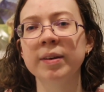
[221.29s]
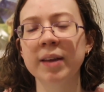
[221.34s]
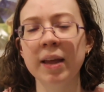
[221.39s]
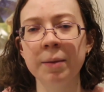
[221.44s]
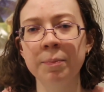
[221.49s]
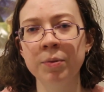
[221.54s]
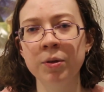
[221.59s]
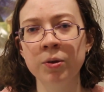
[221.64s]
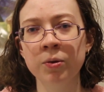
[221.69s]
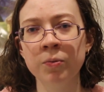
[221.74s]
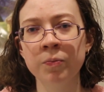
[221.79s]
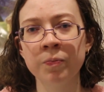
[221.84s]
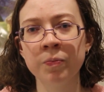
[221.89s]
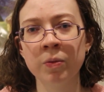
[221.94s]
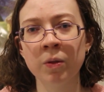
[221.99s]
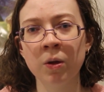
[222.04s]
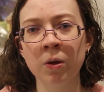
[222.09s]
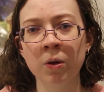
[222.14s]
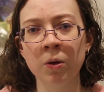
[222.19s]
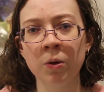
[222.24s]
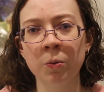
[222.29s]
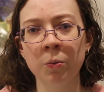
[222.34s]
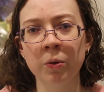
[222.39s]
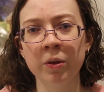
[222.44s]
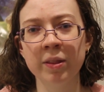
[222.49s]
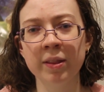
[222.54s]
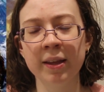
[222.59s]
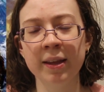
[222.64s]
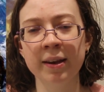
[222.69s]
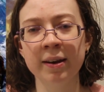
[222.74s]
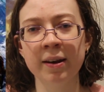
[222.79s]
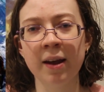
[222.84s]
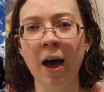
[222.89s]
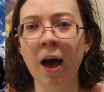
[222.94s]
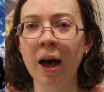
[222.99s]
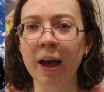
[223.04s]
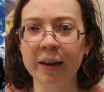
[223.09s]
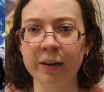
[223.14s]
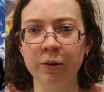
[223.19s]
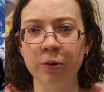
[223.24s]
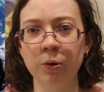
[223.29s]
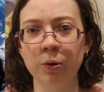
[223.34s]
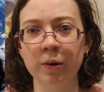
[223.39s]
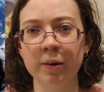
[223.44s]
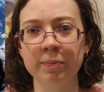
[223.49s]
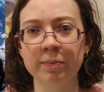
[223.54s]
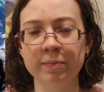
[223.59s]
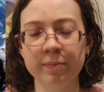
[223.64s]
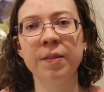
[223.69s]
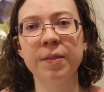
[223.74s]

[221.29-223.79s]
debut was in High Tor.